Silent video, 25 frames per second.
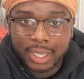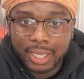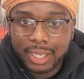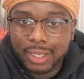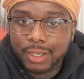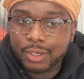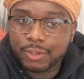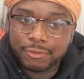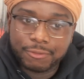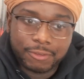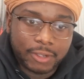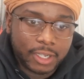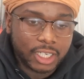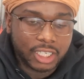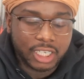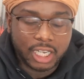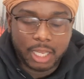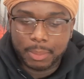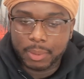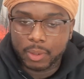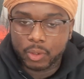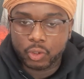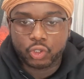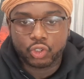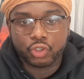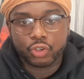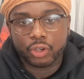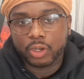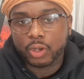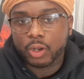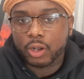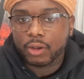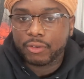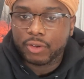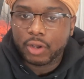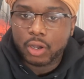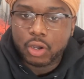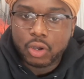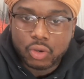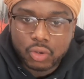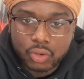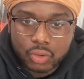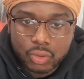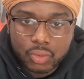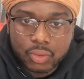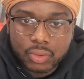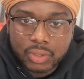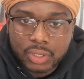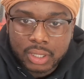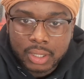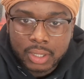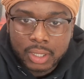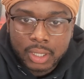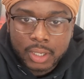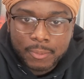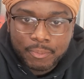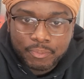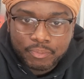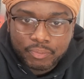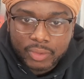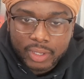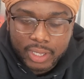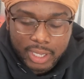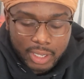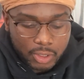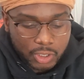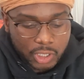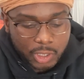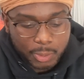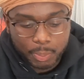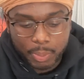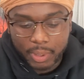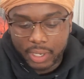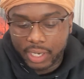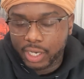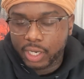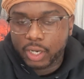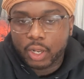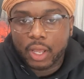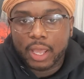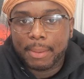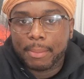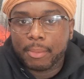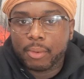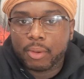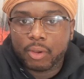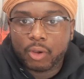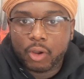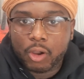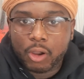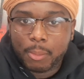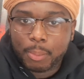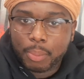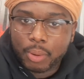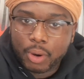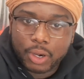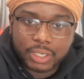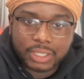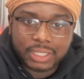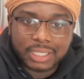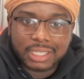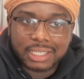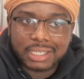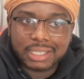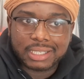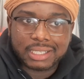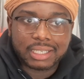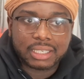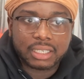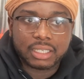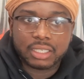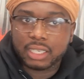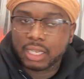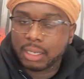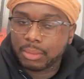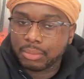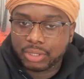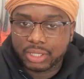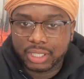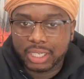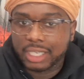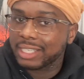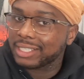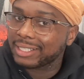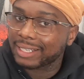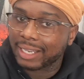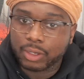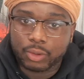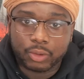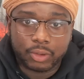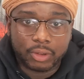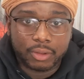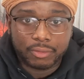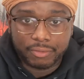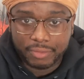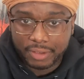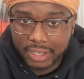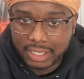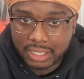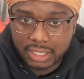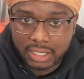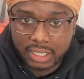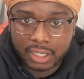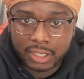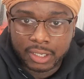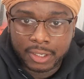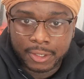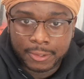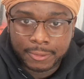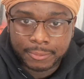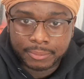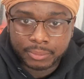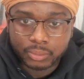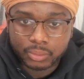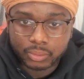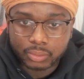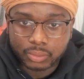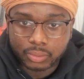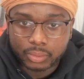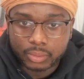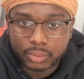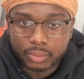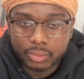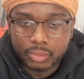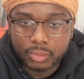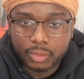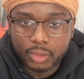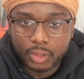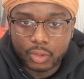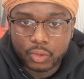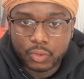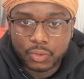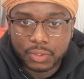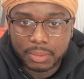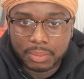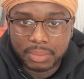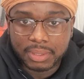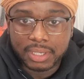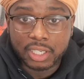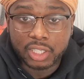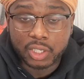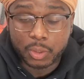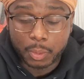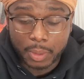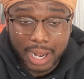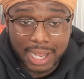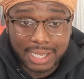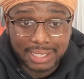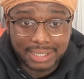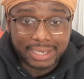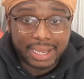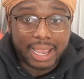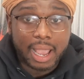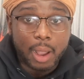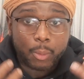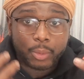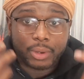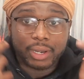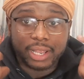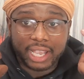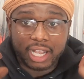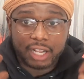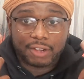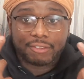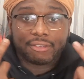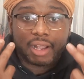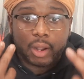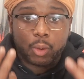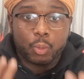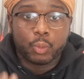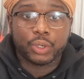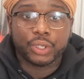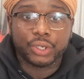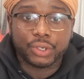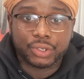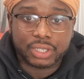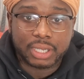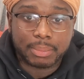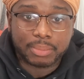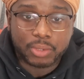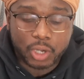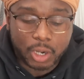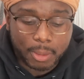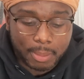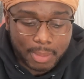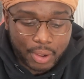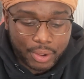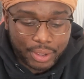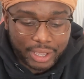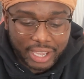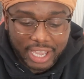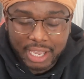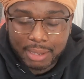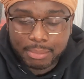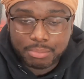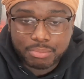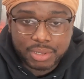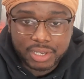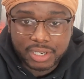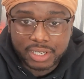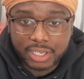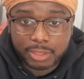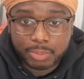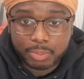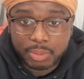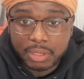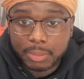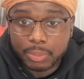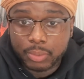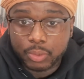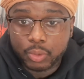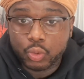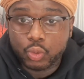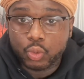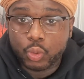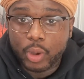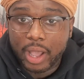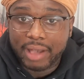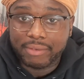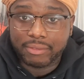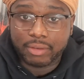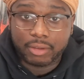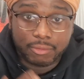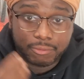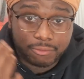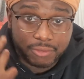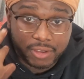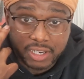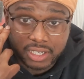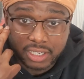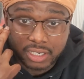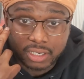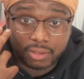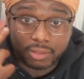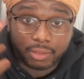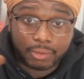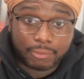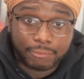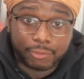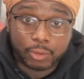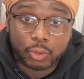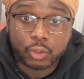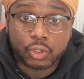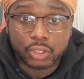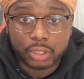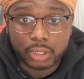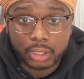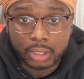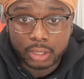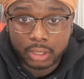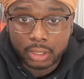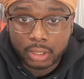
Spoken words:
He'll fuck it up. He'll trick off hoes. He'll spend it on parties and dumb shit. He's not gonna invest it. You see what I'm saying? So when I say I want to hang around winners, I'm talking about ambitious people who have a vision of the future.